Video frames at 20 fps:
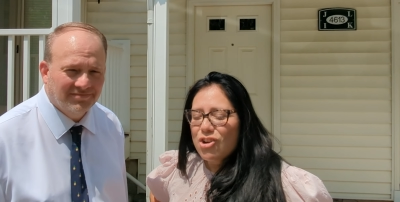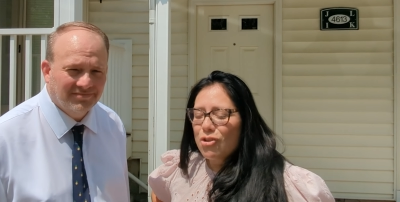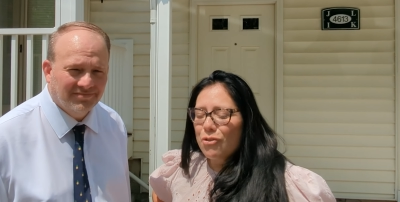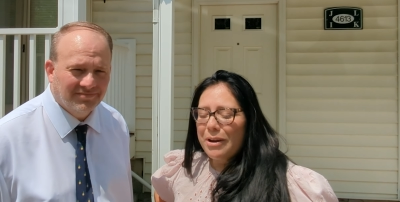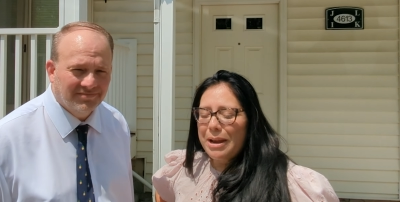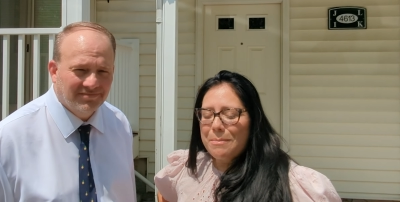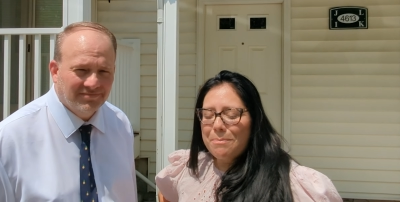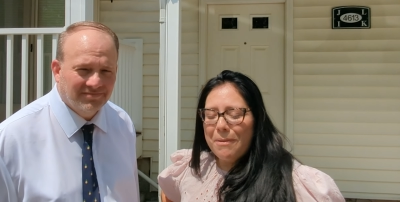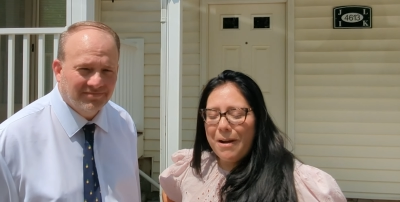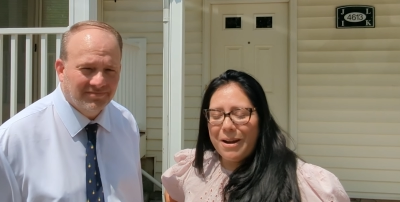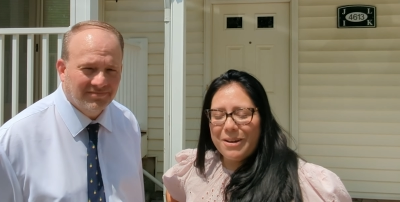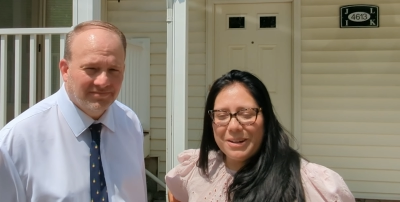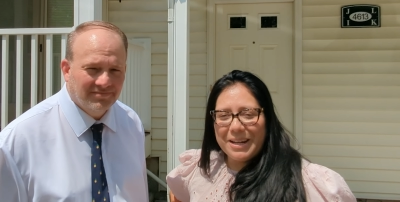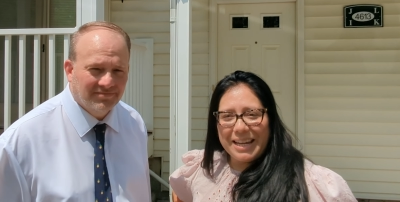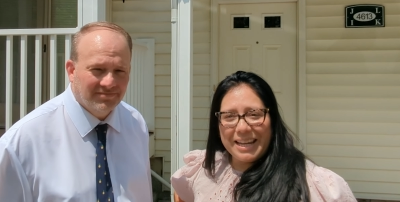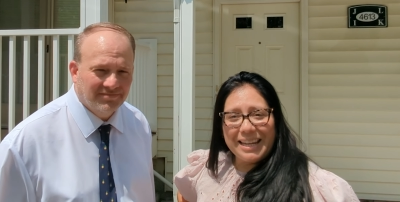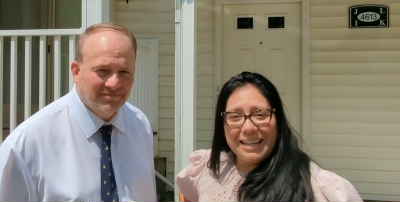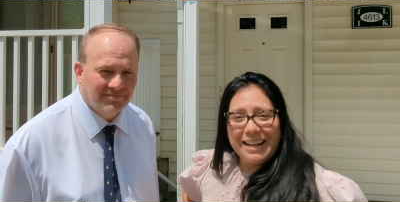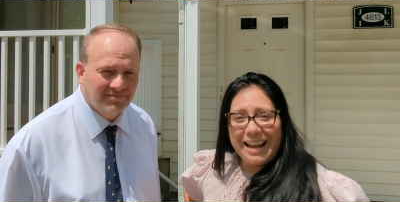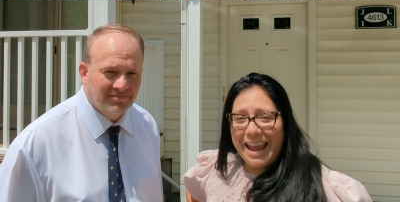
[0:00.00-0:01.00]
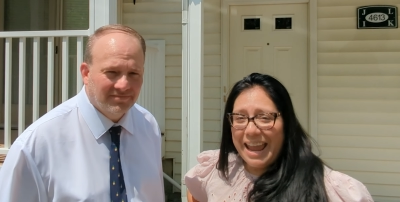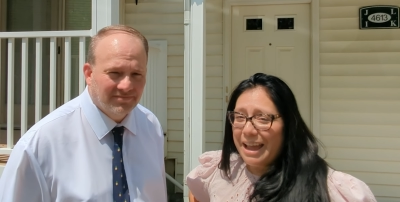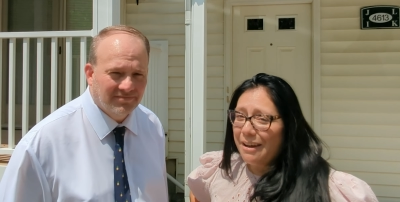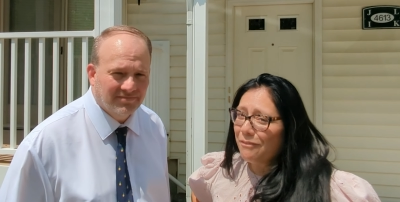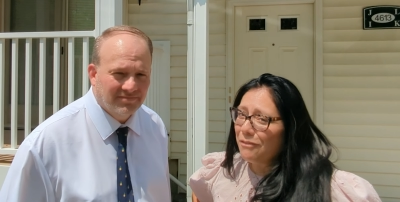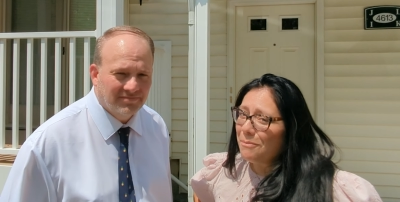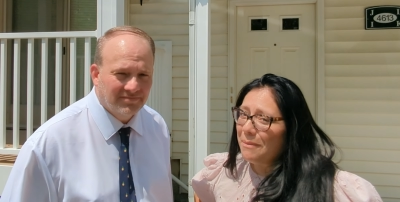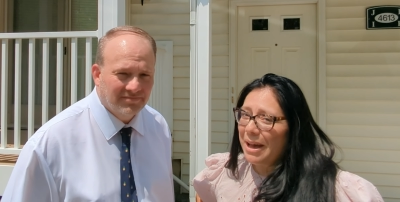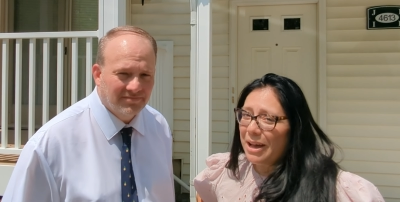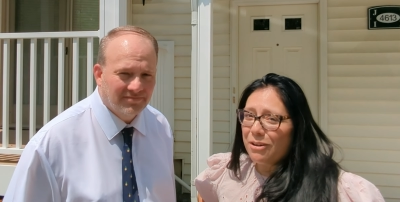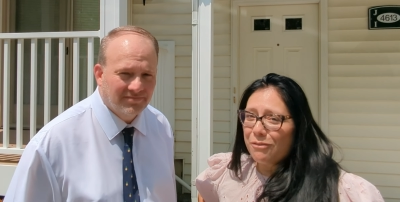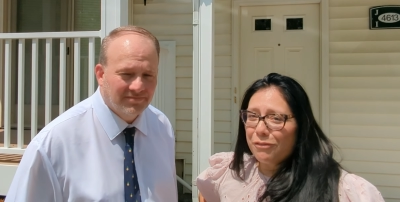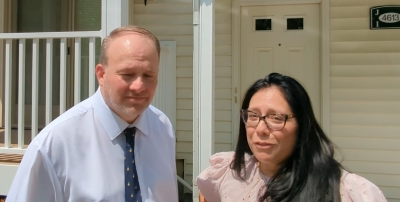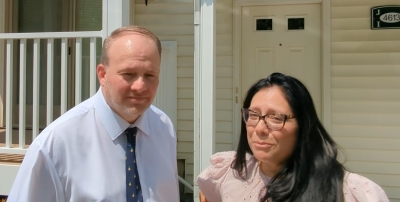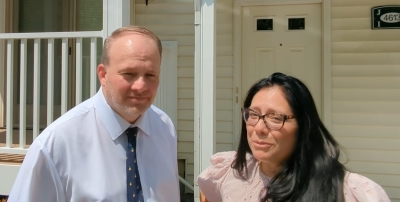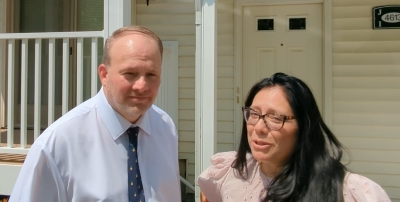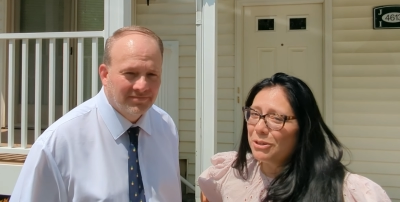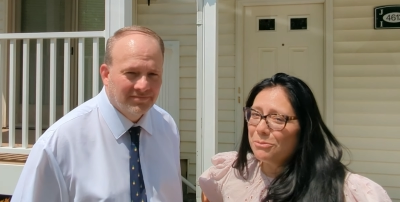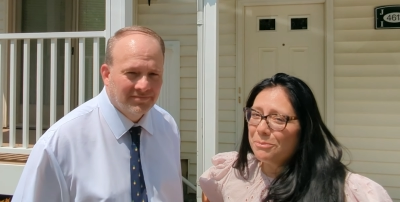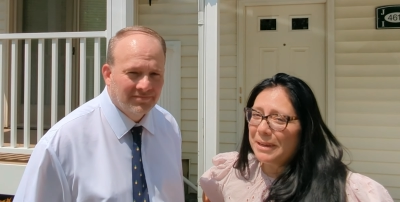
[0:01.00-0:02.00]
Speaker 1: great parking, and a half a mile from
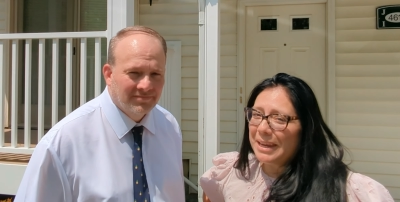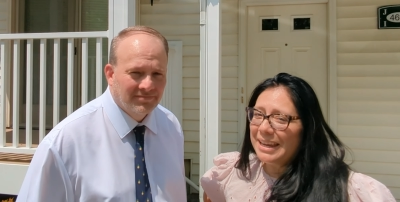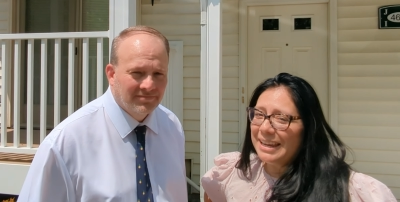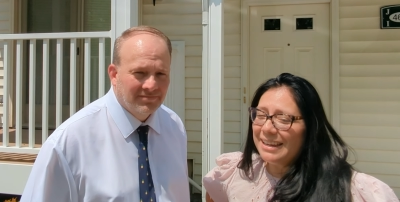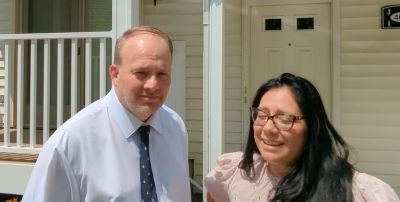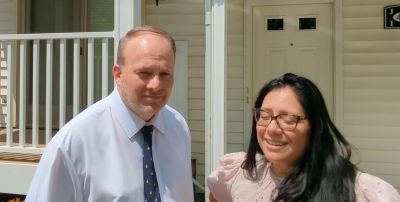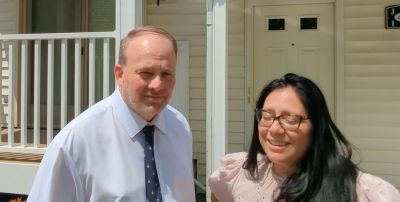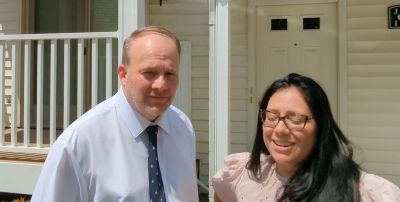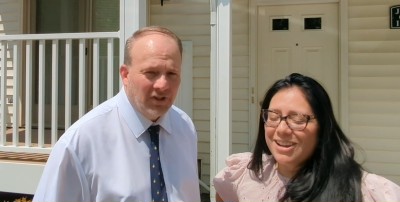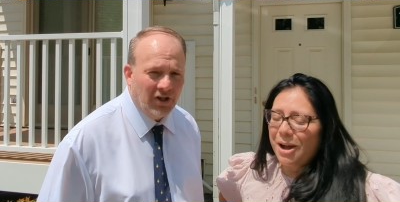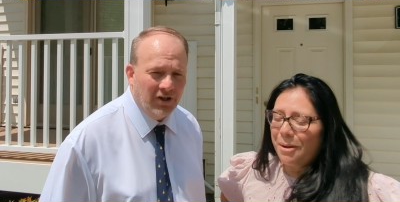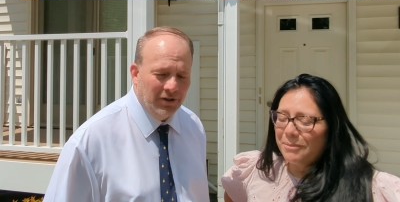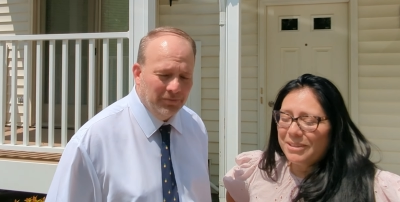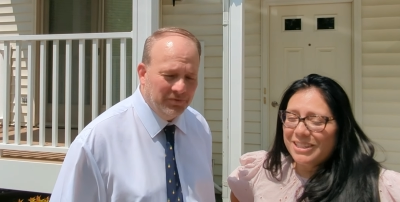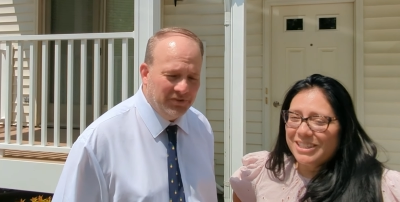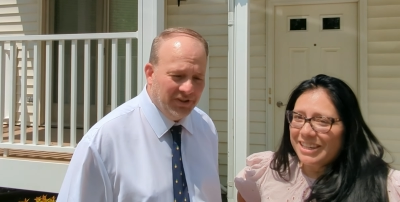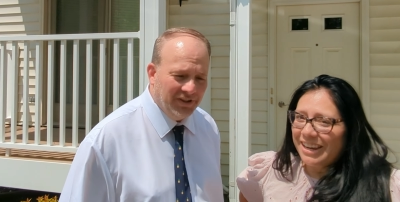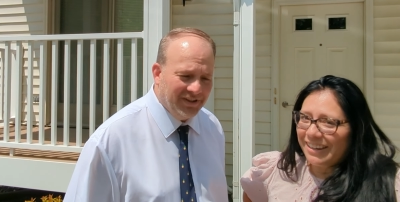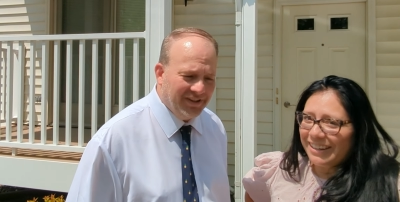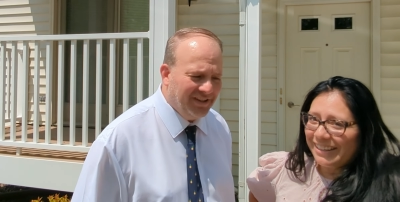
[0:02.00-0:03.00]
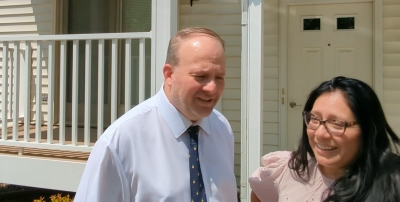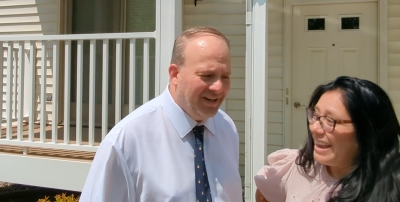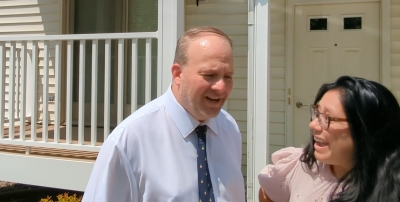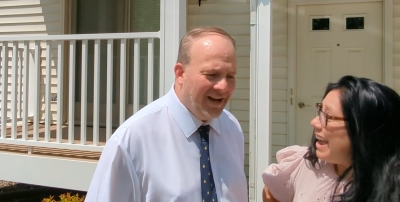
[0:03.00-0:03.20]
UB. Come, Come and check, check it, it